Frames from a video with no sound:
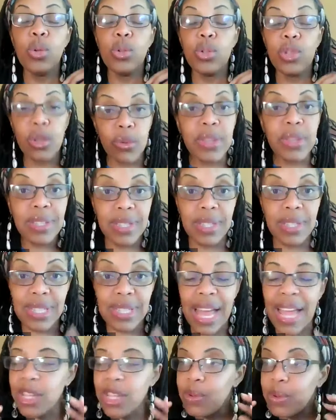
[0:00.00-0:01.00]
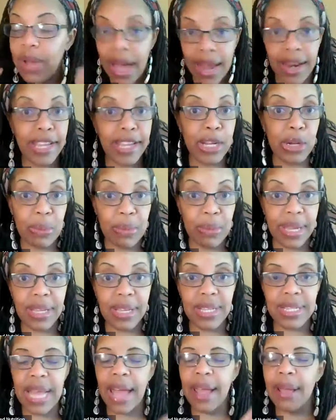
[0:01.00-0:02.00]
So this is, you got to hear me
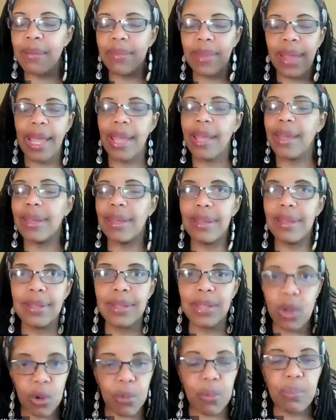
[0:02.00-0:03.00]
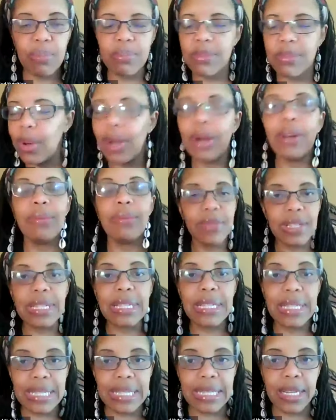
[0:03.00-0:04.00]
because I am like, so, well,
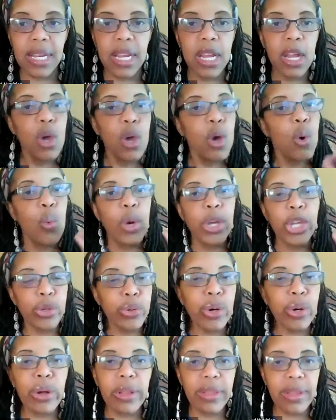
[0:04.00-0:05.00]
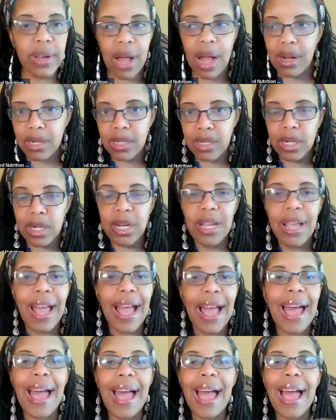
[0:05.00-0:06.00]
just listen. When you go to the doctor,
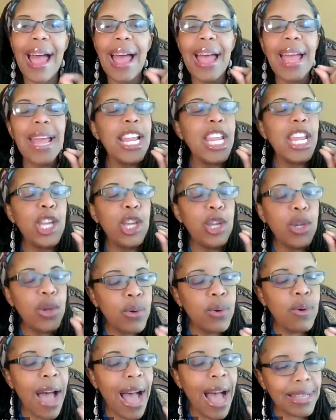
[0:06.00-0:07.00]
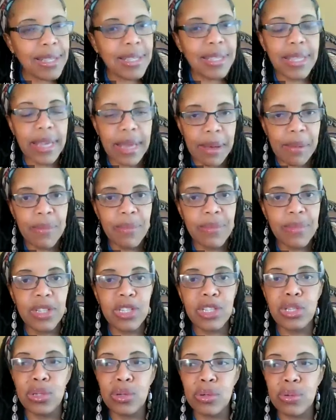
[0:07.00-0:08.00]
you ask them
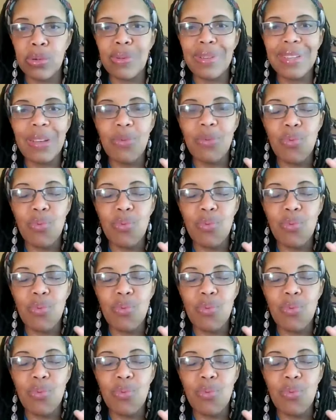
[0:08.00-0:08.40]
to